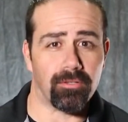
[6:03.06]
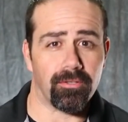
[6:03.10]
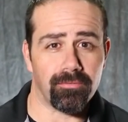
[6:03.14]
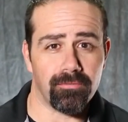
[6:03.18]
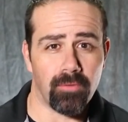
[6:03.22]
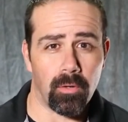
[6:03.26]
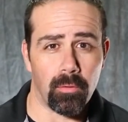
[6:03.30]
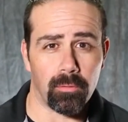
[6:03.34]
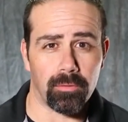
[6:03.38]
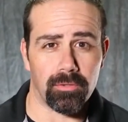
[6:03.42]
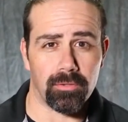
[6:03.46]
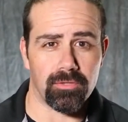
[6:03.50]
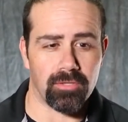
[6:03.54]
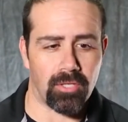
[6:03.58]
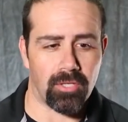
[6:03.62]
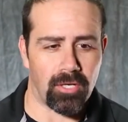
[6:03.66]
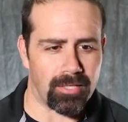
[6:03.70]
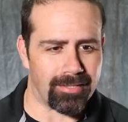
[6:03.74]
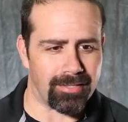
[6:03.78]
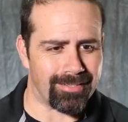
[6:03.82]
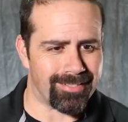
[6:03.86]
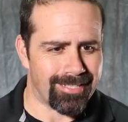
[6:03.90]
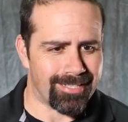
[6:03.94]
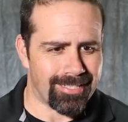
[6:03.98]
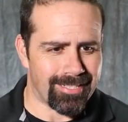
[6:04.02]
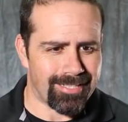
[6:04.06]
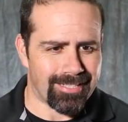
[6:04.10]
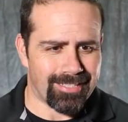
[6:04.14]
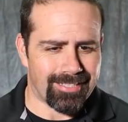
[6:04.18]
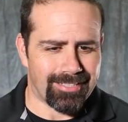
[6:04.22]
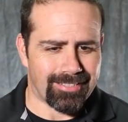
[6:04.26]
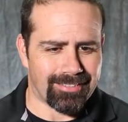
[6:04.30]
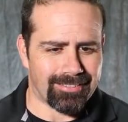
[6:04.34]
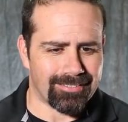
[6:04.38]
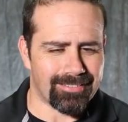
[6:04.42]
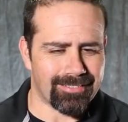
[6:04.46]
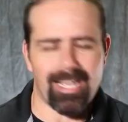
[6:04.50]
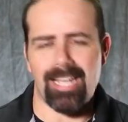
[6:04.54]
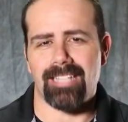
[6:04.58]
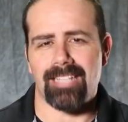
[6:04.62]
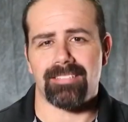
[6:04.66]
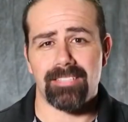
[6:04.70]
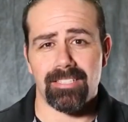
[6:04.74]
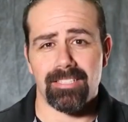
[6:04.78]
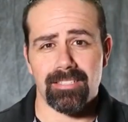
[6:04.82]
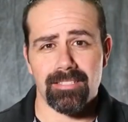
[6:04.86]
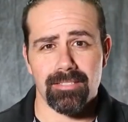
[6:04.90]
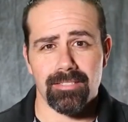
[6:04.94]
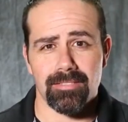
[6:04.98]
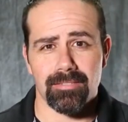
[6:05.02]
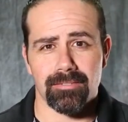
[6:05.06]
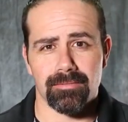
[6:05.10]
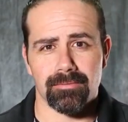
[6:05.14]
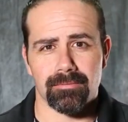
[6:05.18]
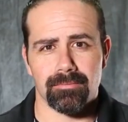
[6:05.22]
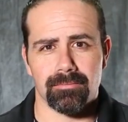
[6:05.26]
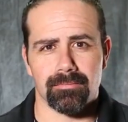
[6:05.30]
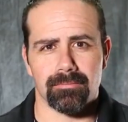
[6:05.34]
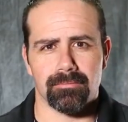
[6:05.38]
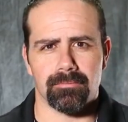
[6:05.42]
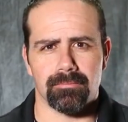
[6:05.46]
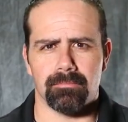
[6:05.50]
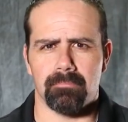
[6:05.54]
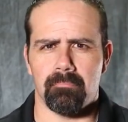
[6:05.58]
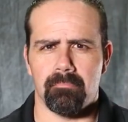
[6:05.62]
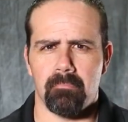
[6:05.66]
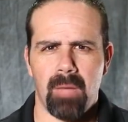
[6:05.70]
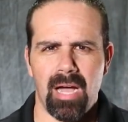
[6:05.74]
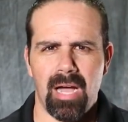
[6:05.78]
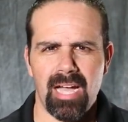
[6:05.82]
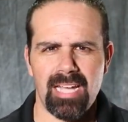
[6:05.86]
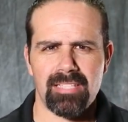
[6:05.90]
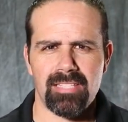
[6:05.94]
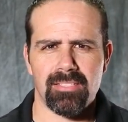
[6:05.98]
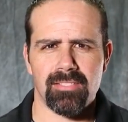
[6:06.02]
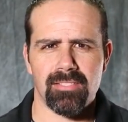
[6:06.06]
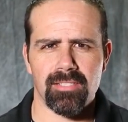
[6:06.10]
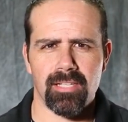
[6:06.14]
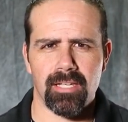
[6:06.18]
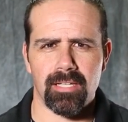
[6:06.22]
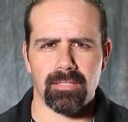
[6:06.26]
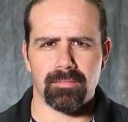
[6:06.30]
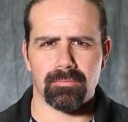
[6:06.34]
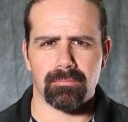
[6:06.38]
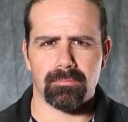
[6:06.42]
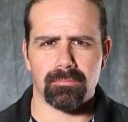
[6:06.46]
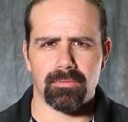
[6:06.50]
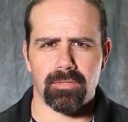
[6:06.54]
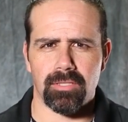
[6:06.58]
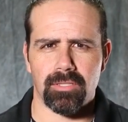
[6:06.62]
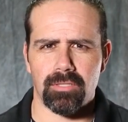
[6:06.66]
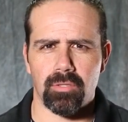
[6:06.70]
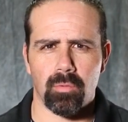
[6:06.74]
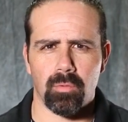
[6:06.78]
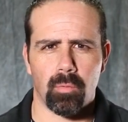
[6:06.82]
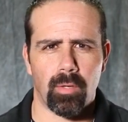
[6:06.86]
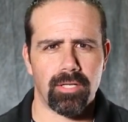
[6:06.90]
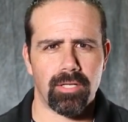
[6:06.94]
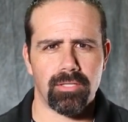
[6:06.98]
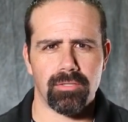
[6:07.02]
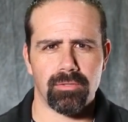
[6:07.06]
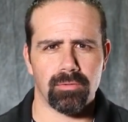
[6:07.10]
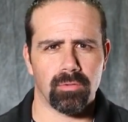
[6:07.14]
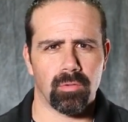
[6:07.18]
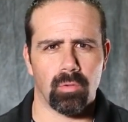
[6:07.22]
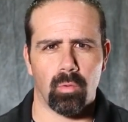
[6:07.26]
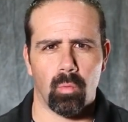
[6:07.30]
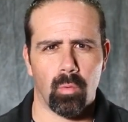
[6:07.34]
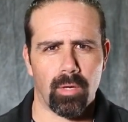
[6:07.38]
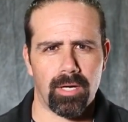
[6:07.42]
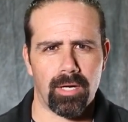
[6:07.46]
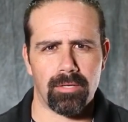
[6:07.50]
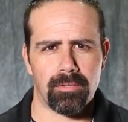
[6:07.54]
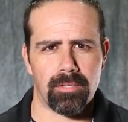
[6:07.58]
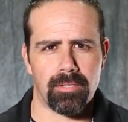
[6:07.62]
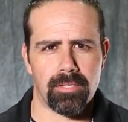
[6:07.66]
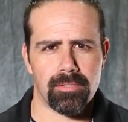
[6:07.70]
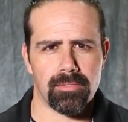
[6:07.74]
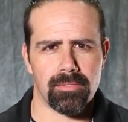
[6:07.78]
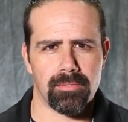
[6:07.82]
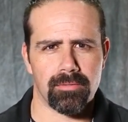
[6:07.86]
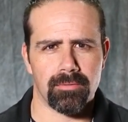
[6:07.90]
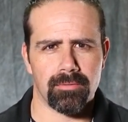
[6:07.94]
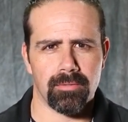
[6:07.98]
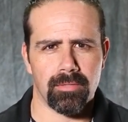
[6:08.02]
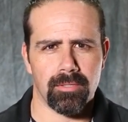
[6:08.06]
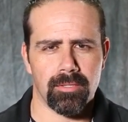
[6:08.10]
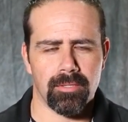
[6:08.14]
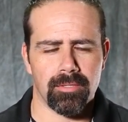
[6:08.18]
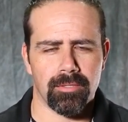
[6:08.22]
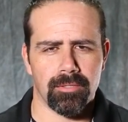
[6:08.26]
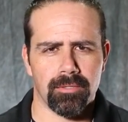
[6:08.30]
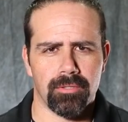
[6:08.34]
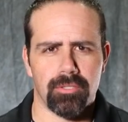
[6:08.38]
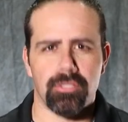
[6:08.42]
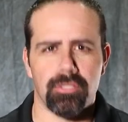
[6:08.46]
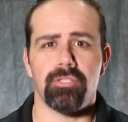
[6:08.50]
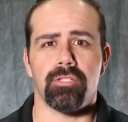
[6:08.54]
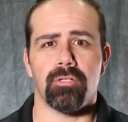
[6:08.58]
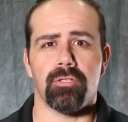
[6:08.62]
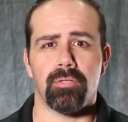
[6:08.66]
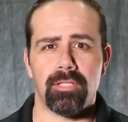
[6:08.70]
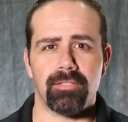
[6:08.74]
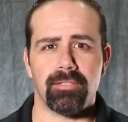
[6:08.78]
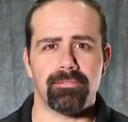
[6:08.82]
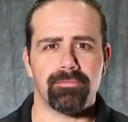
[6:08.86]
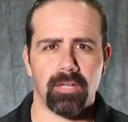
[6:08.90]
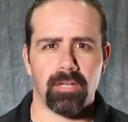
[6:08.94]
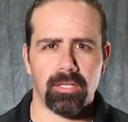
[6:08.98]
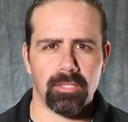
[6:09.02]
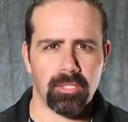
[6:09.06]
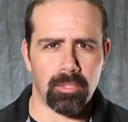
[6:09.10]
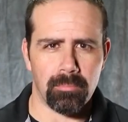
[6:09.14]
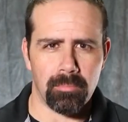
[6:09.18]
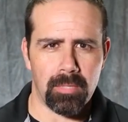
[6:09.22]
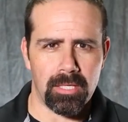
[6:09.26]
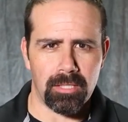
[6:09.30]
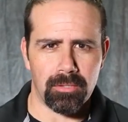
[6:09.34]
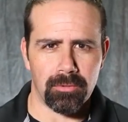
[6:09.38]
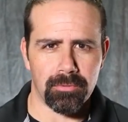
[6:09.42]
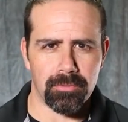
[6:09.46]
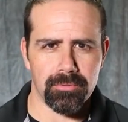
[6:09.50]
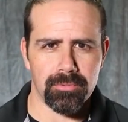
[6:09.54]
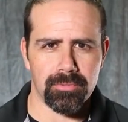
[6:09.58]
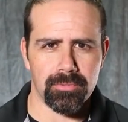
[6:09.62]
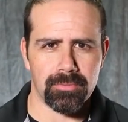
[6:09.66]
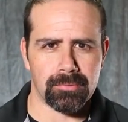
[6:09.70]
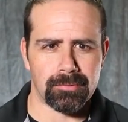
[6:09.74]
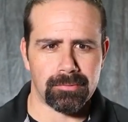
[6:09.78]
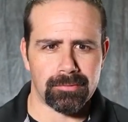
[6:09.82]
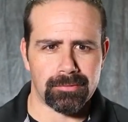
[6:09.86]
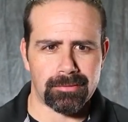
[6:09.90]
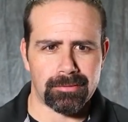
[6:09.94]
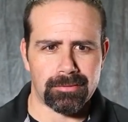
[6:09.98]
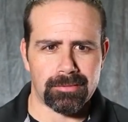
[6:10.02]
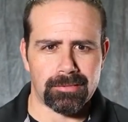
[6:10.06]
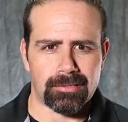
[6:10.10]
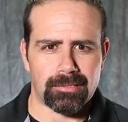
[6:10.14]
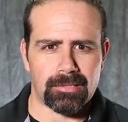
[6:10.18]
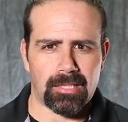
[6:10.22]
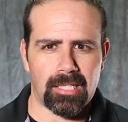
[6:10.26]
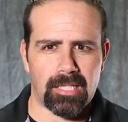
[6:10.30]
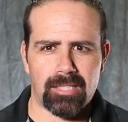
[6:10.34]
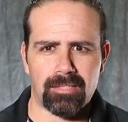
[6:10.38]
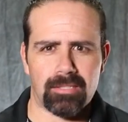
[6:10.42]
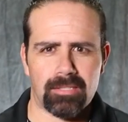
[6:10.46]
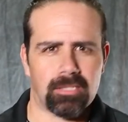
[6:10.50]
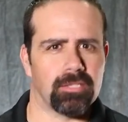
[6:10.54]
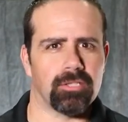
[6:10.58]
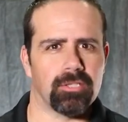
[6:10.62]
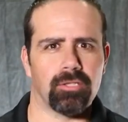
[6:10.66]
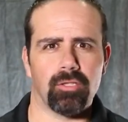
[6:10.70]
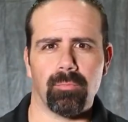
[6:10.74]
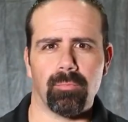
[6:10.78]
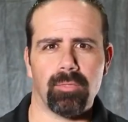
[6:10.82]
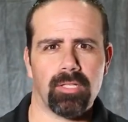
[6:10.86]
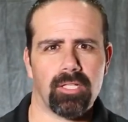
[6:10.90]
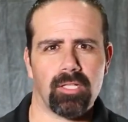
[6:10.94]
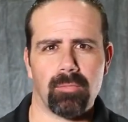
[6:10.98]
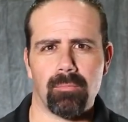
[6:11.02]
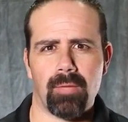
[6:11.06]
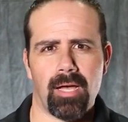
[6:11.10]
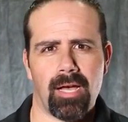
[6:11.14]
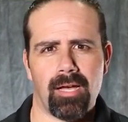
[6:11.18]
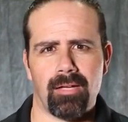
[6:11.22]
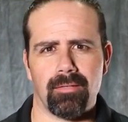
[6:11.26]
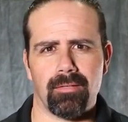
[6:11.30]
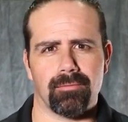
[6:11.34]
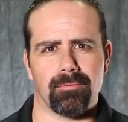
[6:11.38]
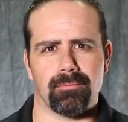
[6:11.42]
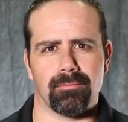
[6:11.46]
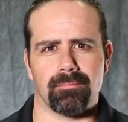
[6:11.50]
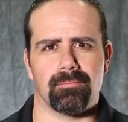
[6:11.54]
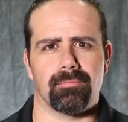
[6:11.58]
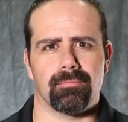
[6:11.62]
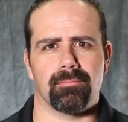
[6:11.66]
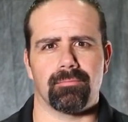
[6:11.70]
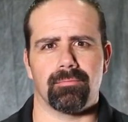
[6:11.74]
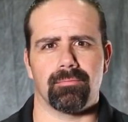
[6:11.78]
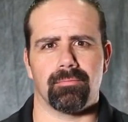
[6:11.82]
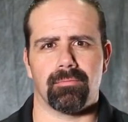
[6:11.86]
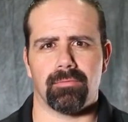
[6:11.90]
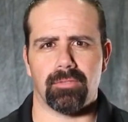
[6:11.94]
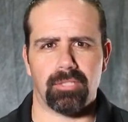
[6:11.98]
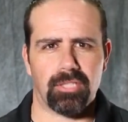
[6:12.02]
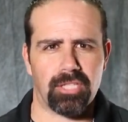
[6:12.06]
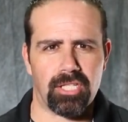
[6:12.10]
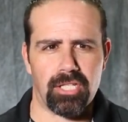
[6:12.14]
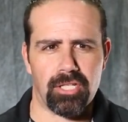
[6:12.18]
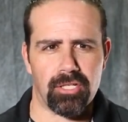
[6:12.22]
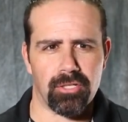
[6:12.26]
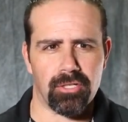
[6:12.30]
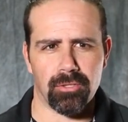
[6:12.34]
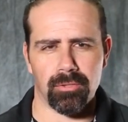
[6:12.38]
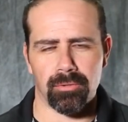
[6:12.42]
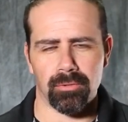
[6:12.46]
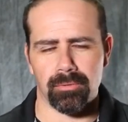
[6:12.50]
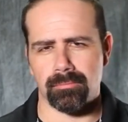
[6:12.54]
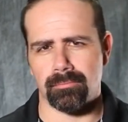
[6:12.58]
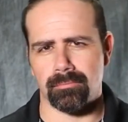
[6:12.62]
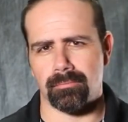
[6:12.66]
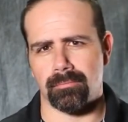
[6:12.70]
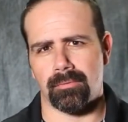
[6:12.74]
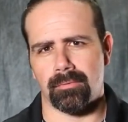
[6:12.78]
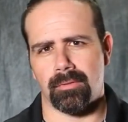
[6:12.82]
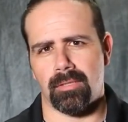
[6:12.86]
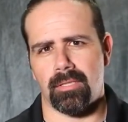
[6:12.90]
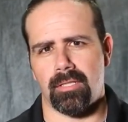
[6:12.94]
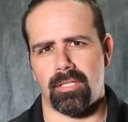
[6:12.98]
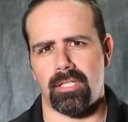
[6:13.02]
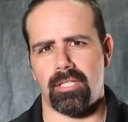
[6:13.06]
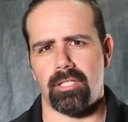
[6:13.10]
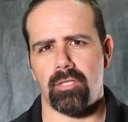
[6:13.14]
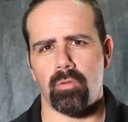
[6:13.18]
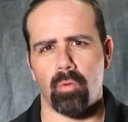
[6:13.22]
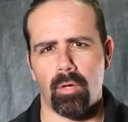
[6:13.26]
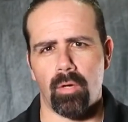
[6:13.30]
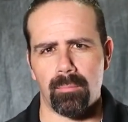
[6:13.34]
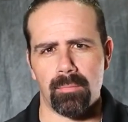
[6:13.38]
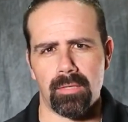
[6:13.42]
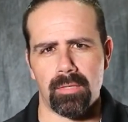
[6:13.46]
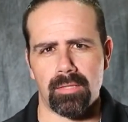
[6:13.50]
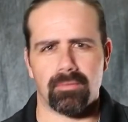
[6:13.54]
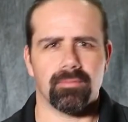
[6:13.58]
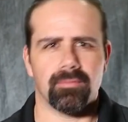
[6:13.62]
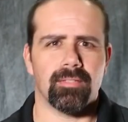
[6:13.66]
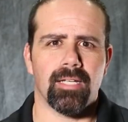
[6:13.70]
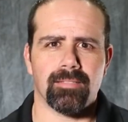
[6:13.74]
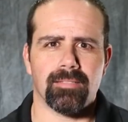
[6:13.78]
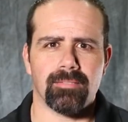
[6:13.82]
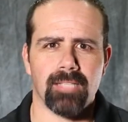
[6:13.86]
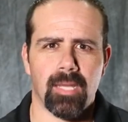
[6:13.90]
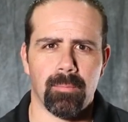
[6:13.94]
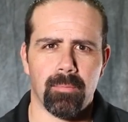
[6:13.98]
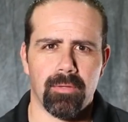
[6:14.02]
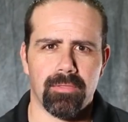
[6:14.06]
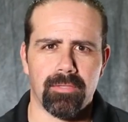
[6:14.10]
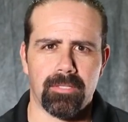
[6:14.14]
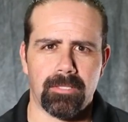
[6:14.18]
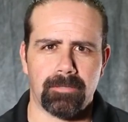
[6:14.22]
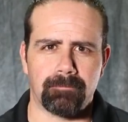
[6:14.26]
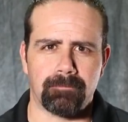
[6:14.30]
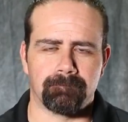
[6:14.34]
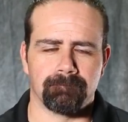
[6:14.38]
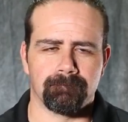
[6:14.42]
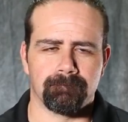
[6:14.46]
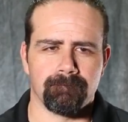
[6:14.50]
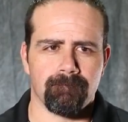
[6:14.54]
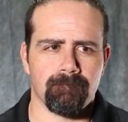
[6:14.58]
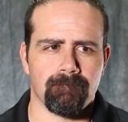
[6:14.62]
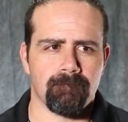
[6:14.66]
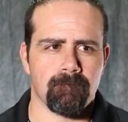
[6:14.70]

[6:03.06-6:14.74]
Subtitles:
are going to focus on tactics, mindset, situational awareness, shooting fundamentals, and then a little bit about gear, equipment, and that type of thing.